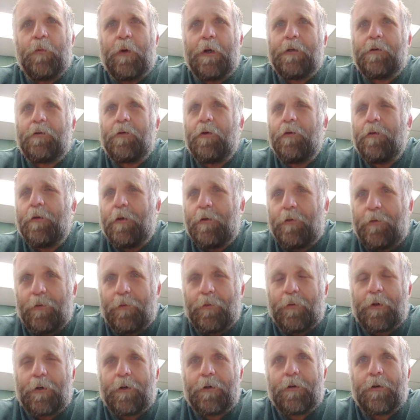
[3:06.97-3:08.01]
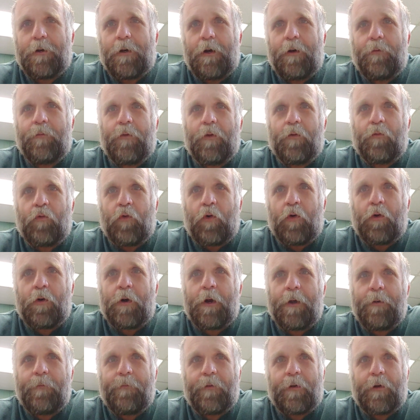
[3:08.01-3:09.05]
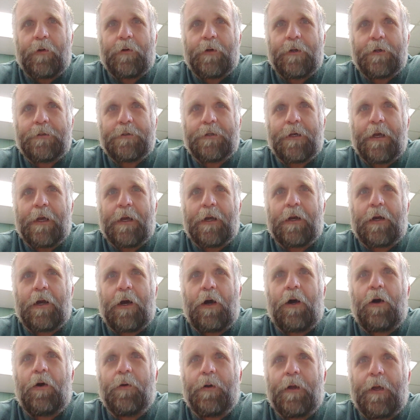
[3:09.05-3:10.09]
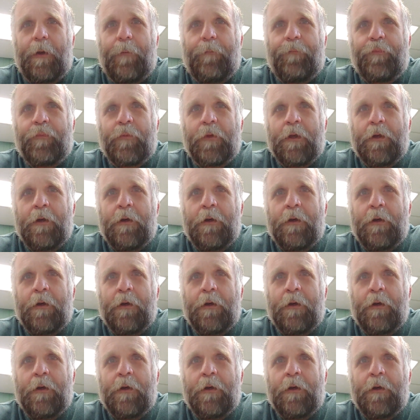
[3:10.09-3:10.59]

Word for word: went to the door of the roaring furnace and called in